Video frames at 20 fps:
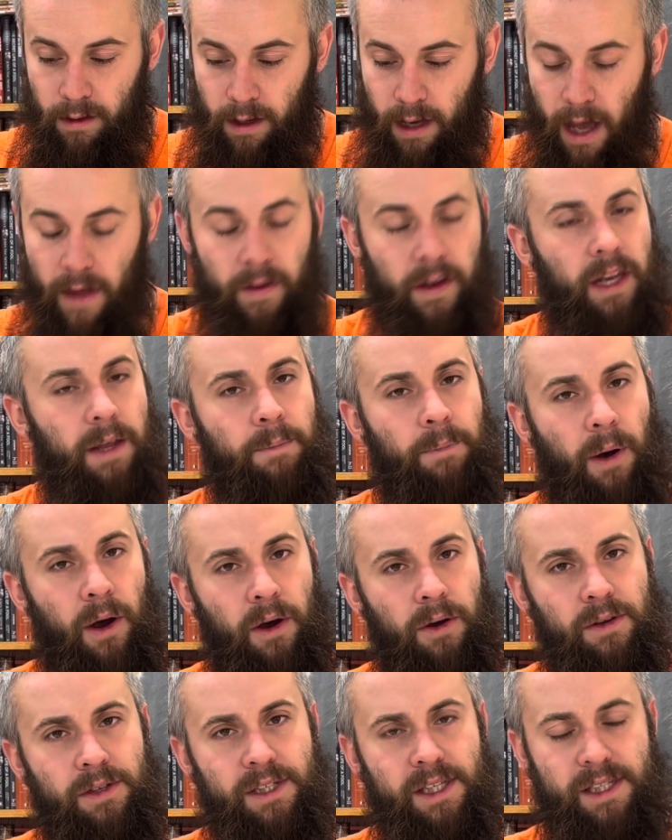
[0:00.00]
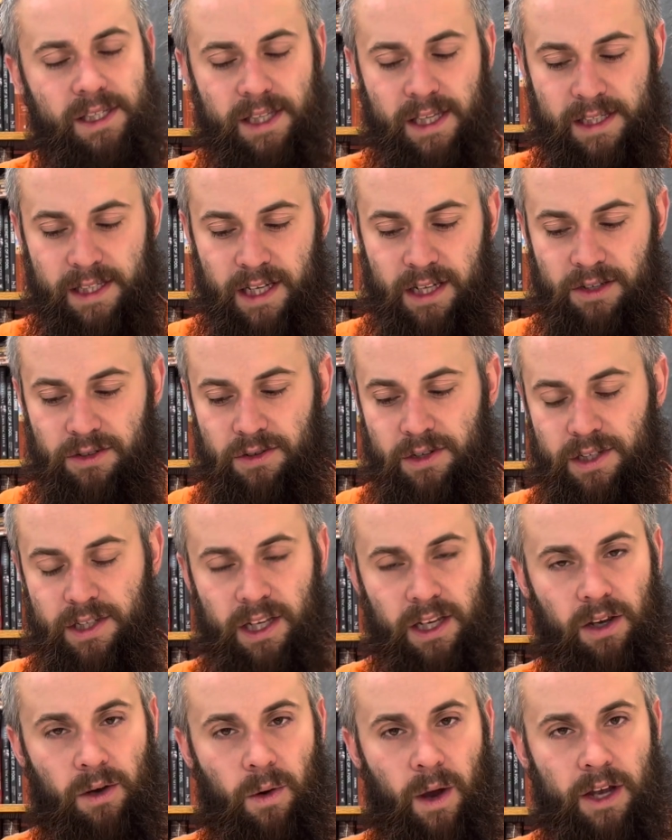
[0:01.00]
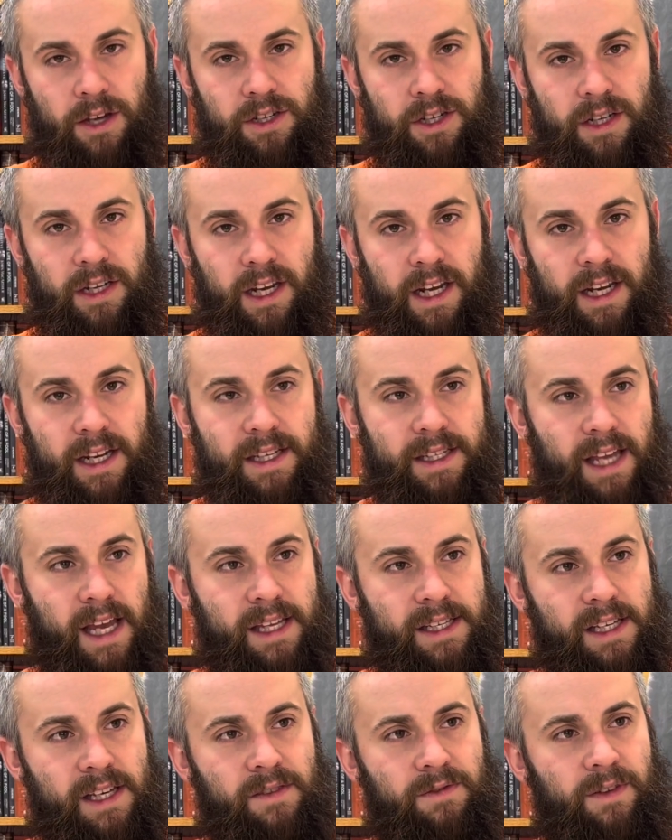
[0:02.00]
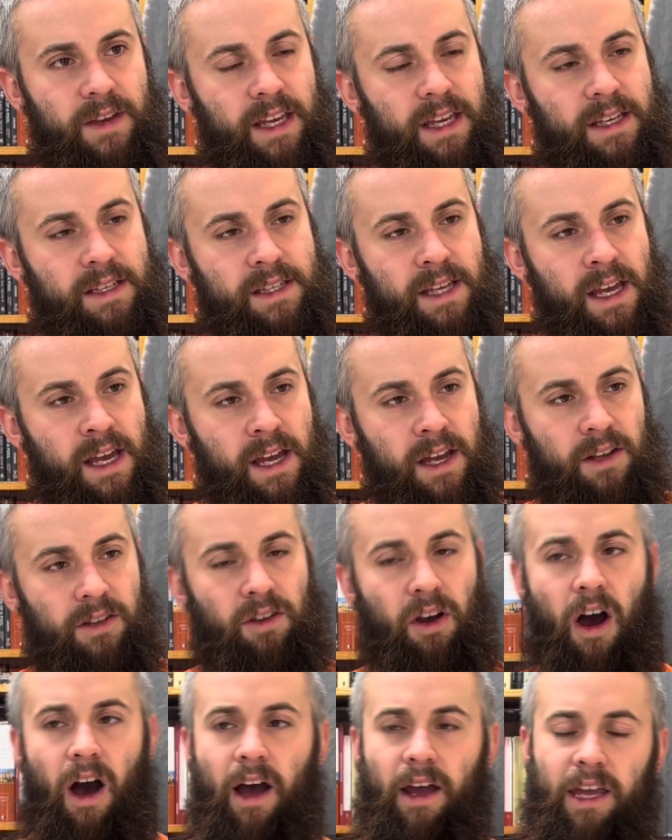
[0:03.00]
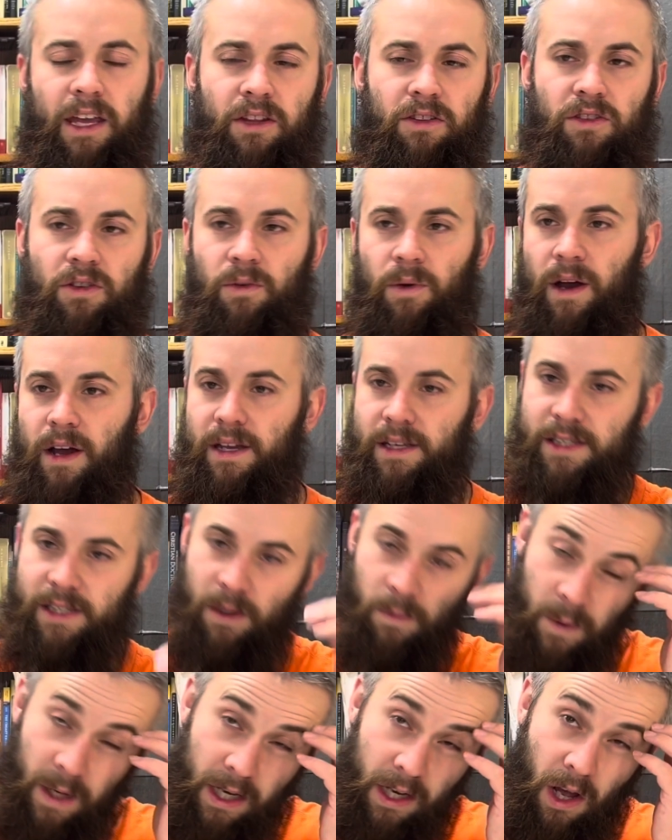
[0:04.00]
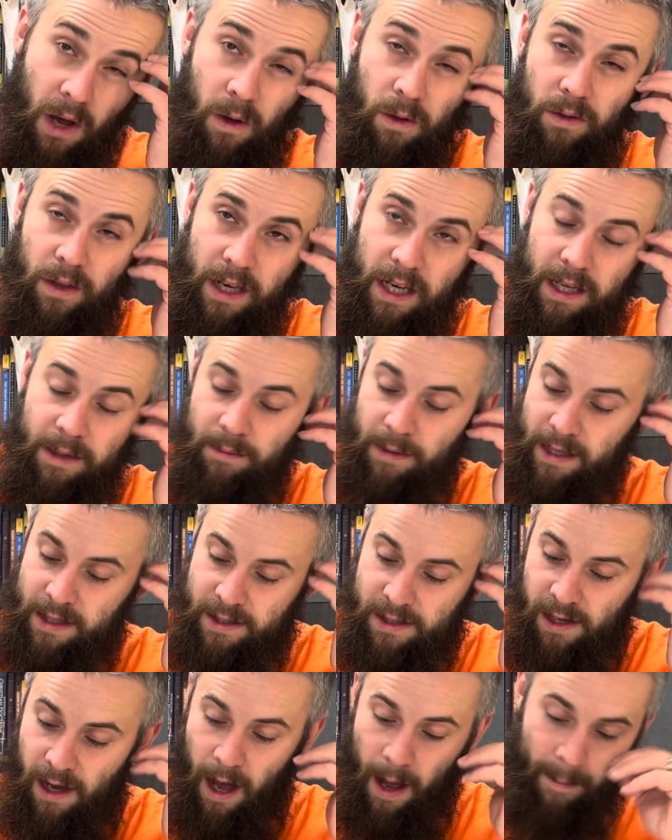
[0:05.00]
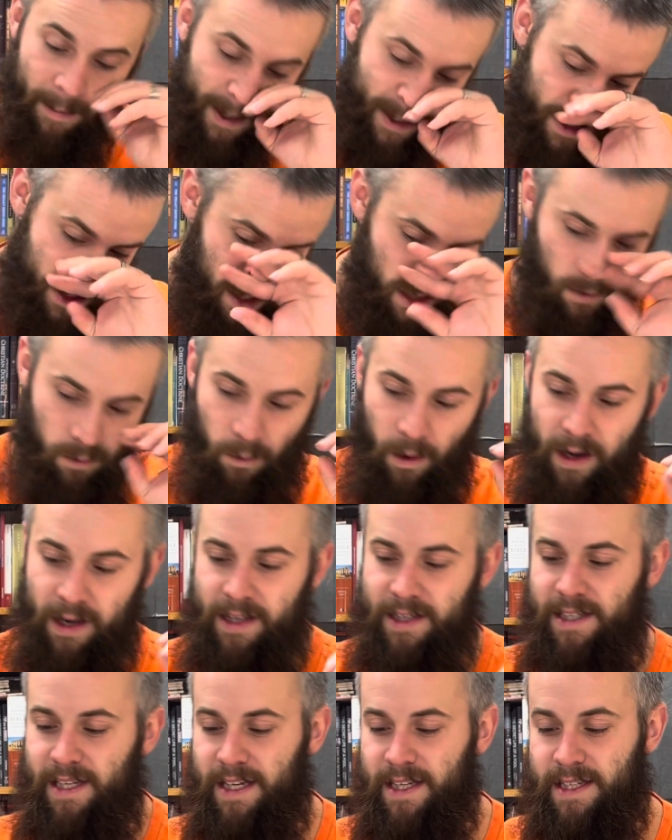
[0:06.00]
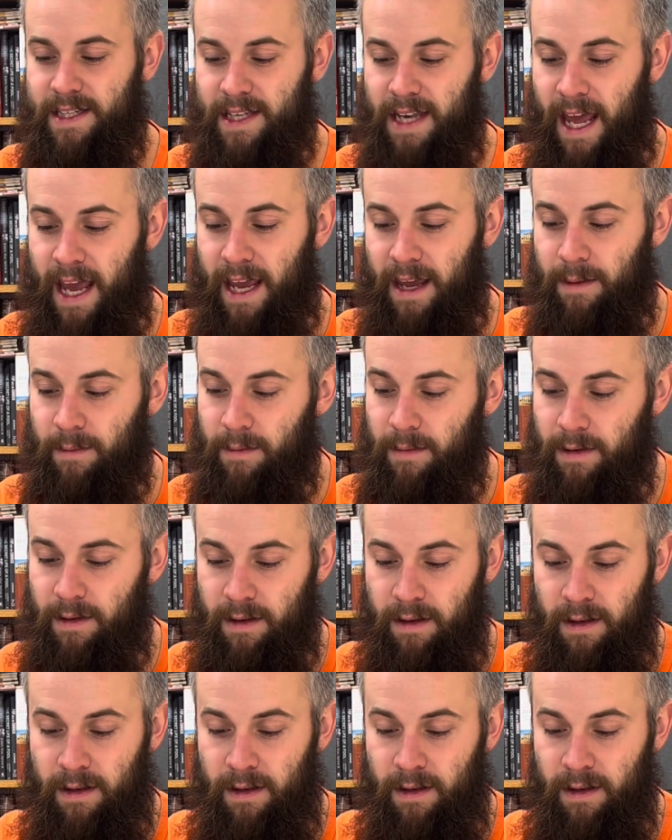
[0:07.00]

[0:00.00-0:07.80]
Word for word: And then he poses this interesting question. It is as if he's talking to us and we know that he means God, but he says, "What is his name?"